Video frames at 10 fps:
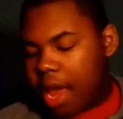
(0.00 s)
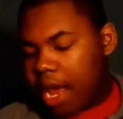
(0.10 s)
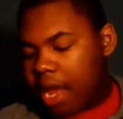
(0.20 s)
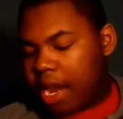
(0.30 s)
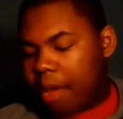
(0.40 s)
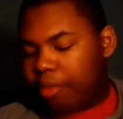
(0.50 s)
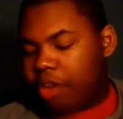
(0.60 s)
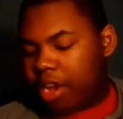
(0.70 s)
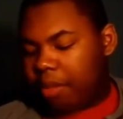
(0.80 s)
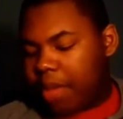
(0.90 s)
And I've
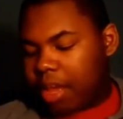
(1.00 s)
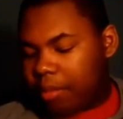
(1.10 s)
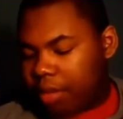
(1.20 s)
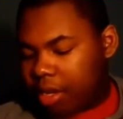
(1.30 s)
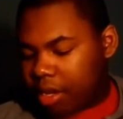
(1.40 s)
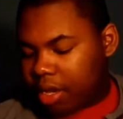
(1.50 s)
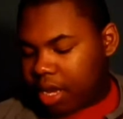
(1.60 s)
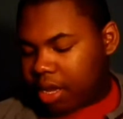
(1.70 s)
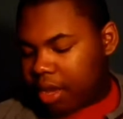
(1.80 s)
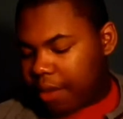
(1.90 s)
tried to make him look
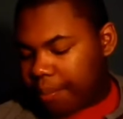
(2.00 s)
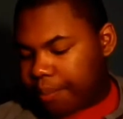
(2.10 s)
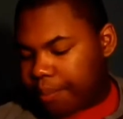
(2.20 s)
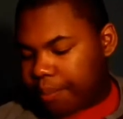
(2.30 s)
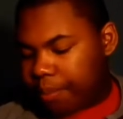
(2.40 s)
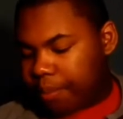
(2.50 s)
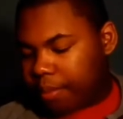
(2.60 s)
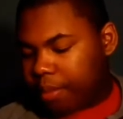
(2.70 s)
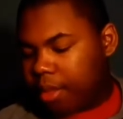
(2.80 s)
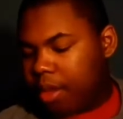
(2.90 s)
like that.
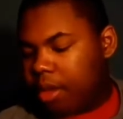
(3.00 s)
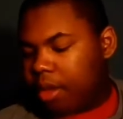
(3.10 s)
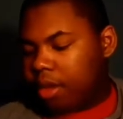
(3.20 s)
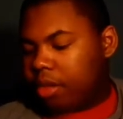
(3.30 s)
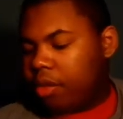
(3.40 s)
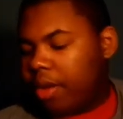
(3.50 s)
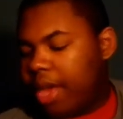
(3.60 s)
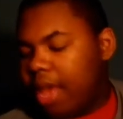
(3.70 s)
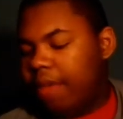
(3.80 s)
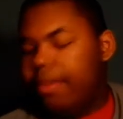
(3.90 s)
So I
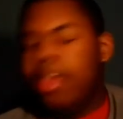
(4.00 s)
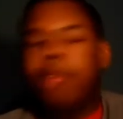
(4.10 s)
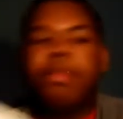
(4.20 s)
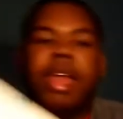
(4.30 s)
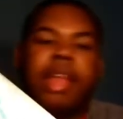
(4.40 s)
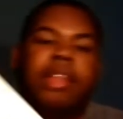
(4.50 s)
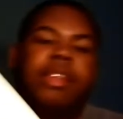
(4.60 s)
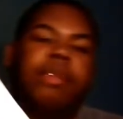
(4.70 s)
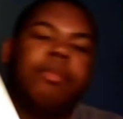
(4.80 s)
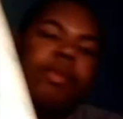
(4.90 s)
gave him that
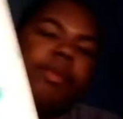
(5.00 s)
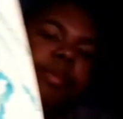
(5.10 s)
symbol,